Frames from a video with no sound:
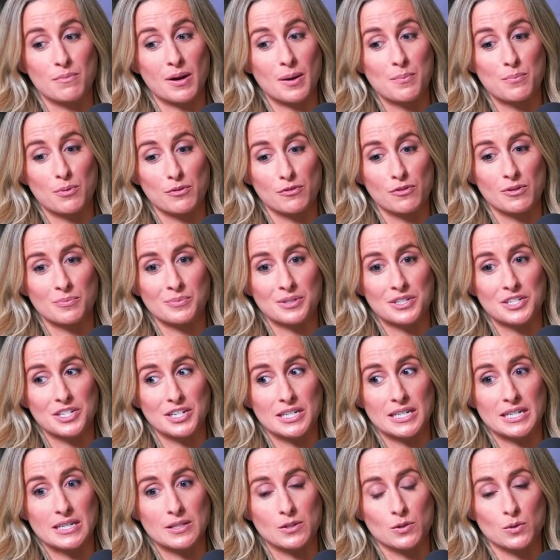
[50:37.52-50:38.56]
my
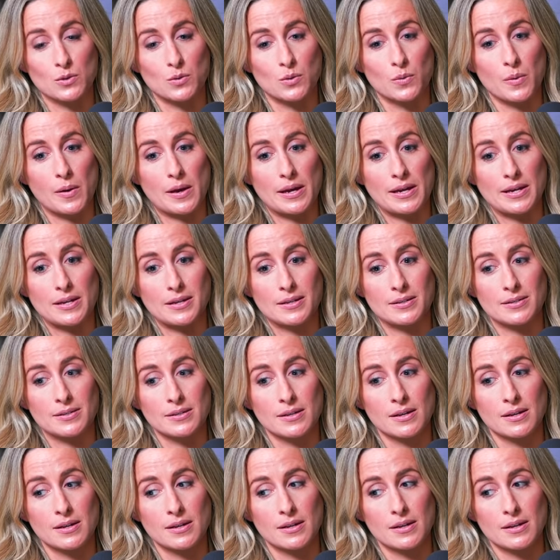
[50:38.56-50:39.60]
barometer is
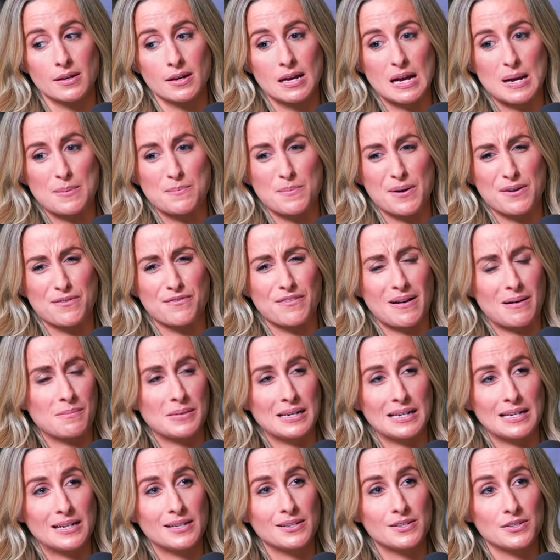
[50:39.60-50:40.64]
always my
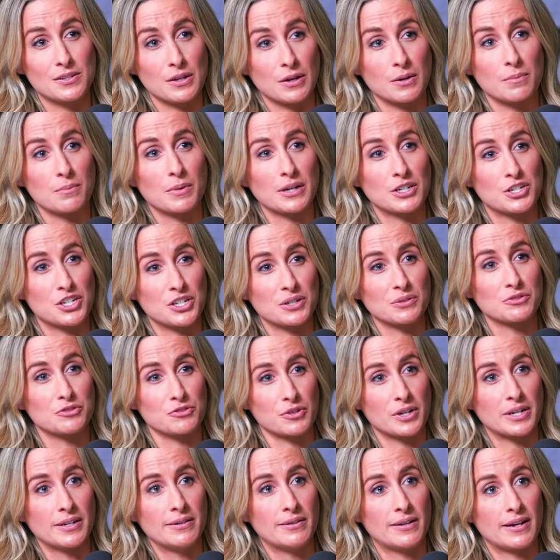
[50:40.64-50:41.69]
family, so my
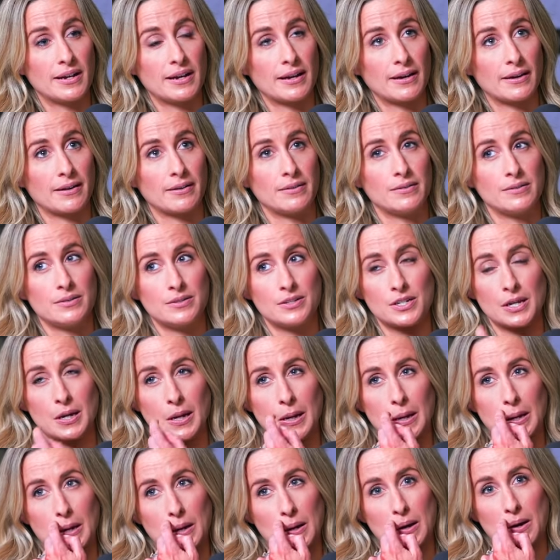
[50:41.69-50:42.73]
children, and
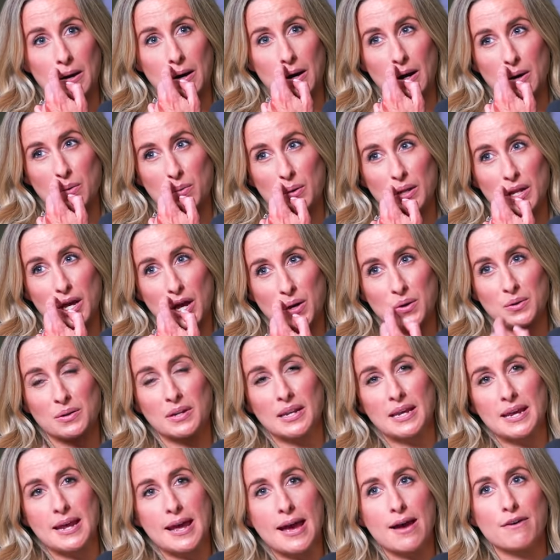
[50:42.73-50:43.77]
I will
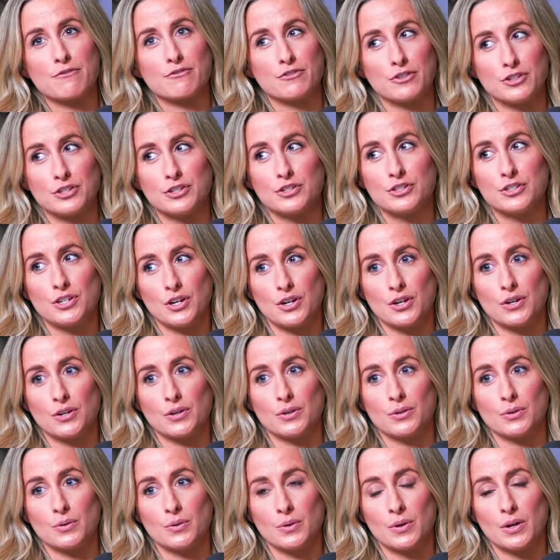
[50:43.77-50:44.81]
only ever
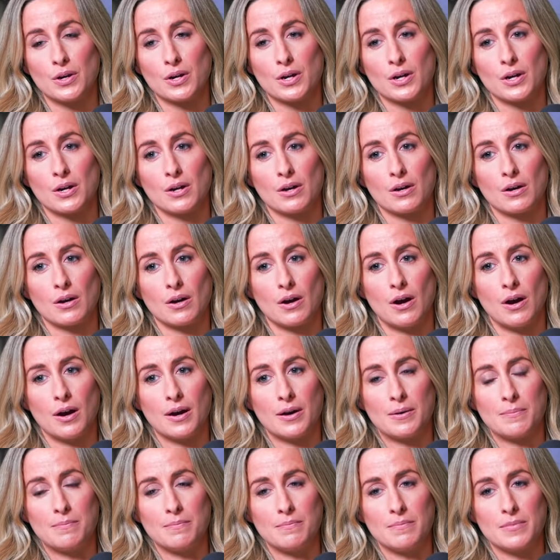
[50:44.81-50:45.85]
do
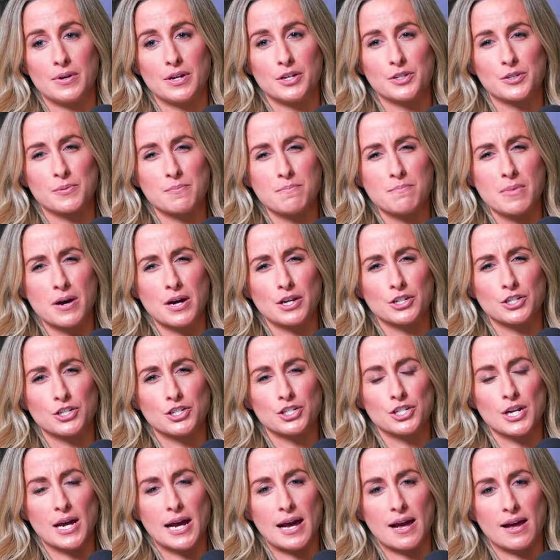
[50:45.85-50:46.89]
um, as
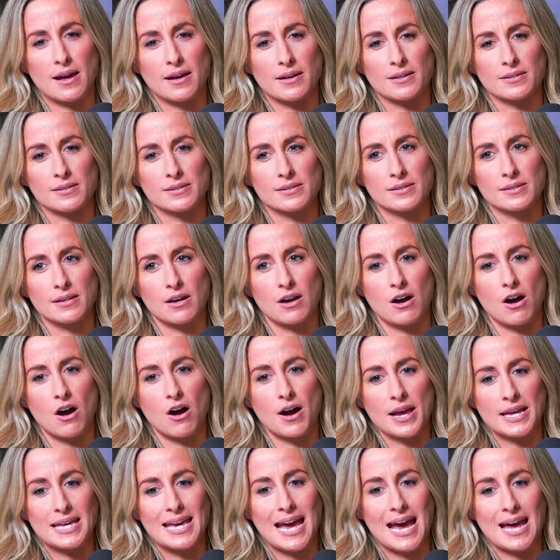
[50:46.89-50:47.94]
much as
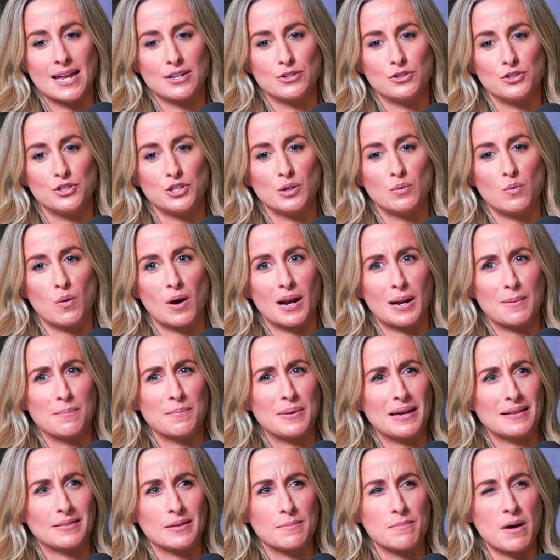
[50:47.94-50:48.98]
I can do while I'm
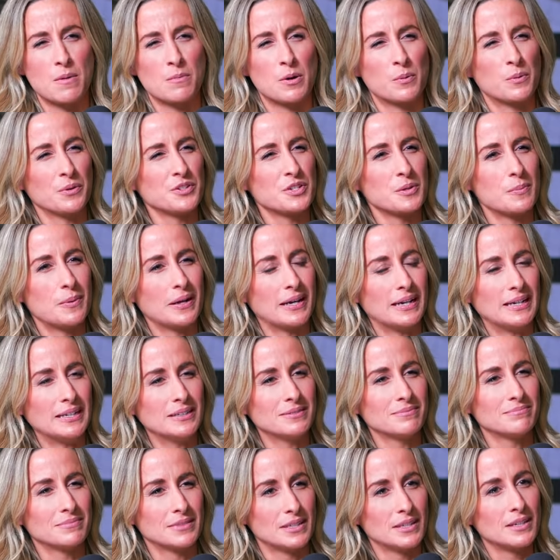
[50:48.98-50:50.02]
being the mum I want to
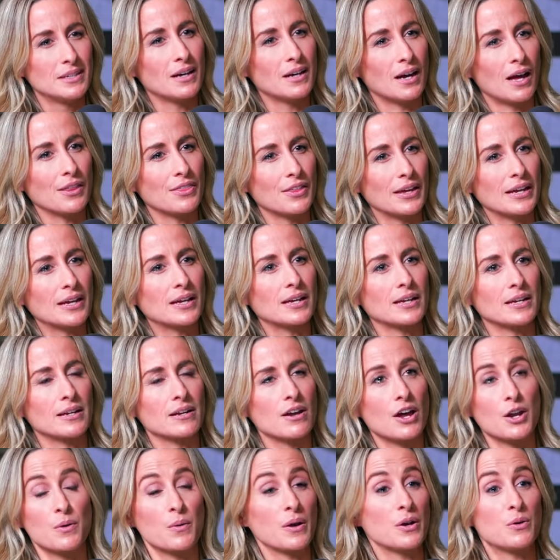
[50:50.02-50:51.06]
be. I think, and,
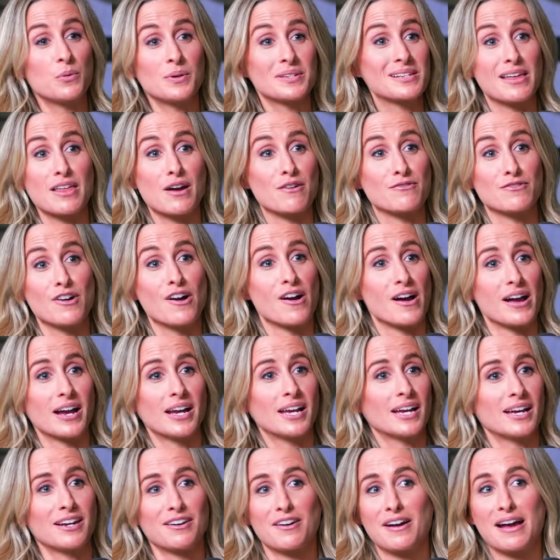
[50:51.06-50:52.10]
and I won't always get that
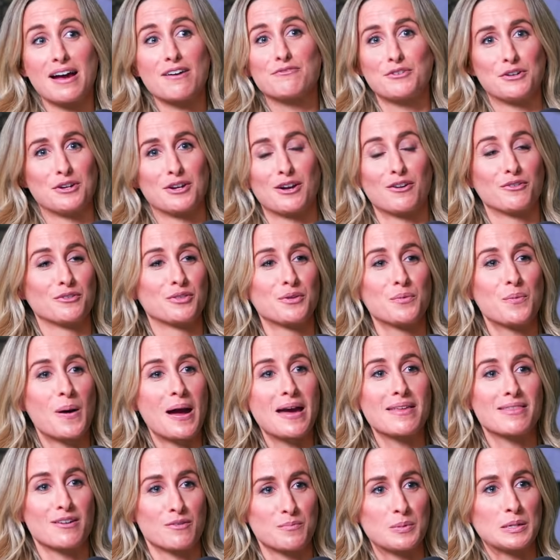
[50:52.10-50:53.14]
right, and I haven't along the
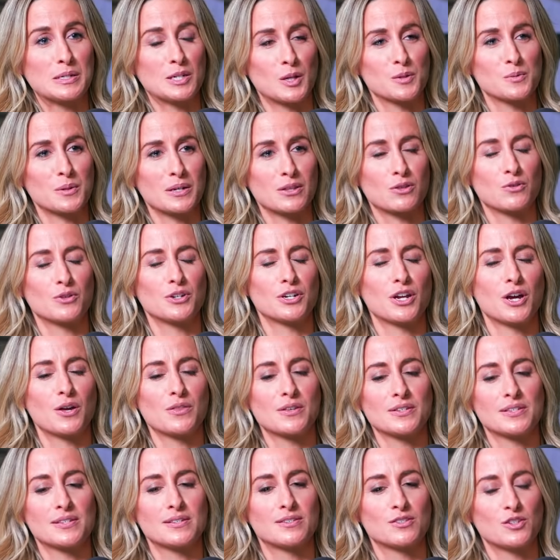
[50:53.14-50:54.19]
way. There have been times when I thought, no,
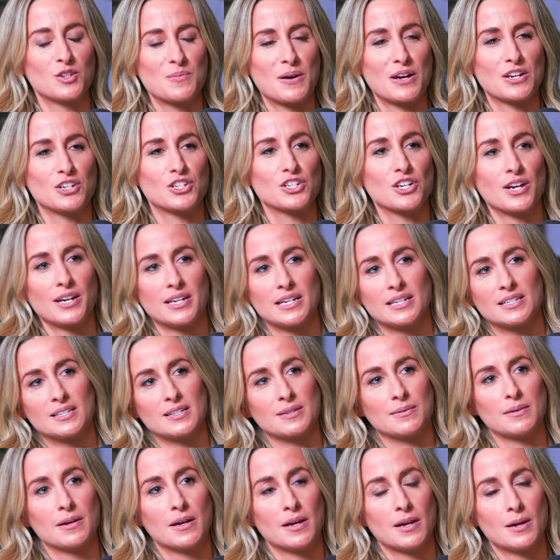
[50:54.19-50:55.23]
this is too much. I need
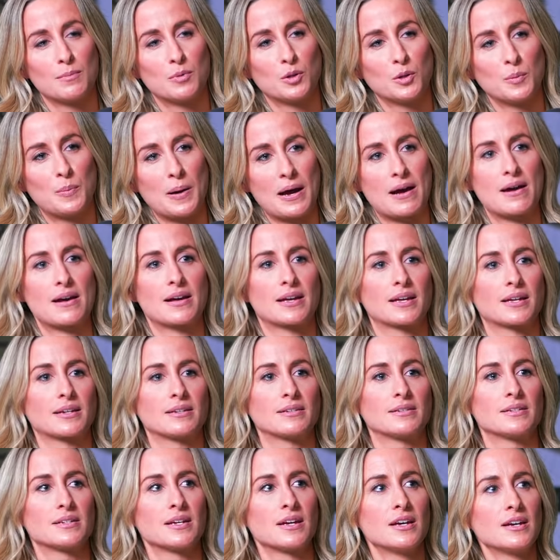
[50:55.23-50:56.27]
to pull back
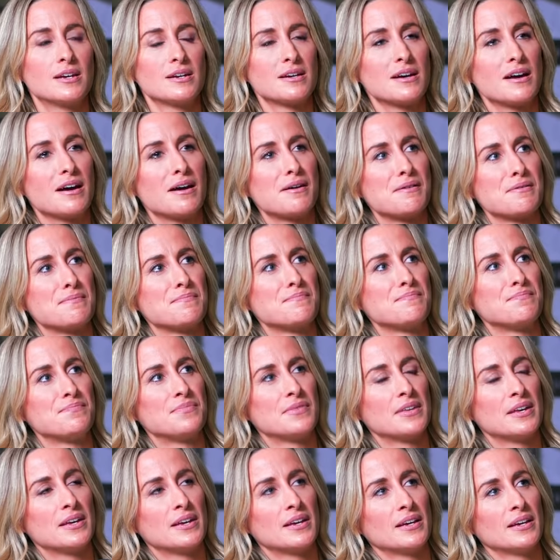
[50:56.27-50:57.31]
and
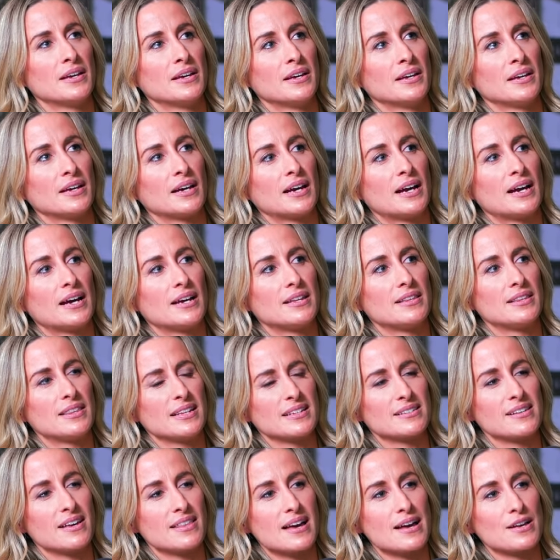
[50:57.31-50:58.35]
um, and uh,
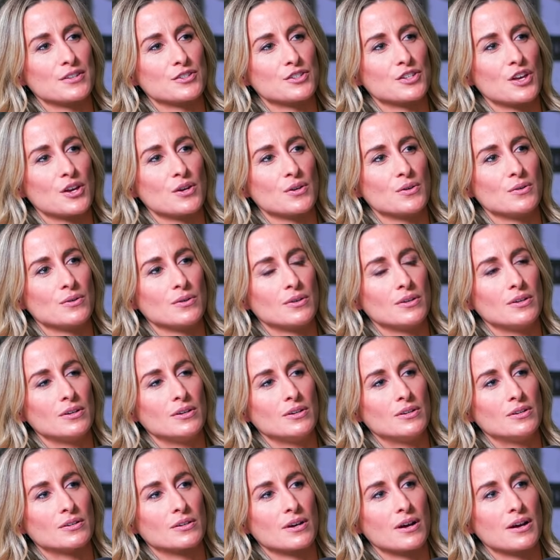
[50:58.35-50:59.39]
things like that. So
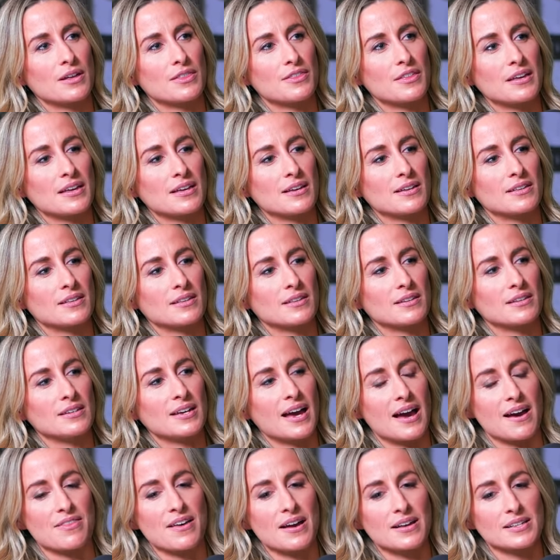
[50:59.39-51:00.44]
I think,
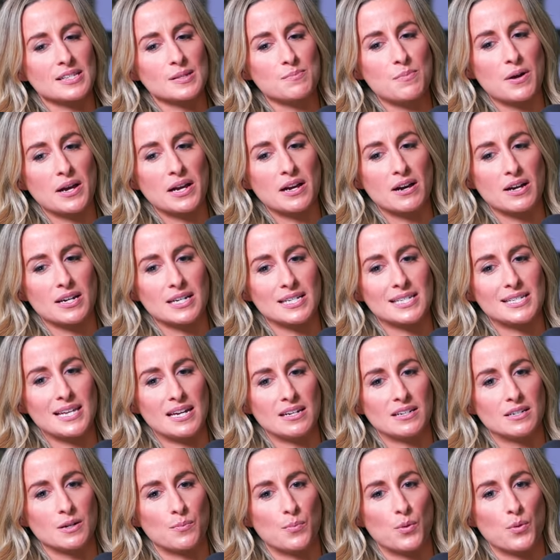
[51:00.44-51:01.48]
yeah, that's my kind of
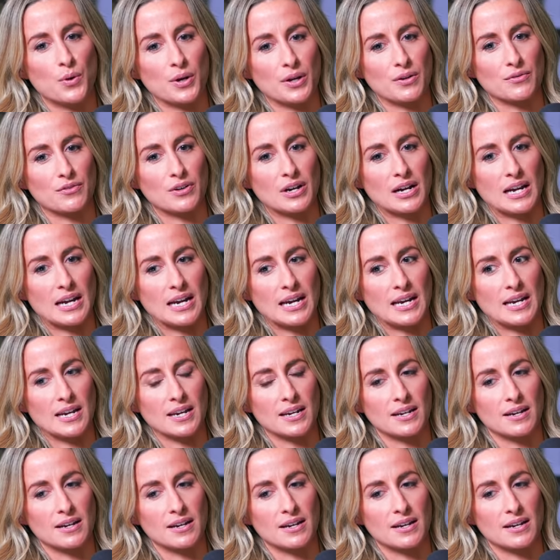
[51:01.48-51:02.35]
center point really,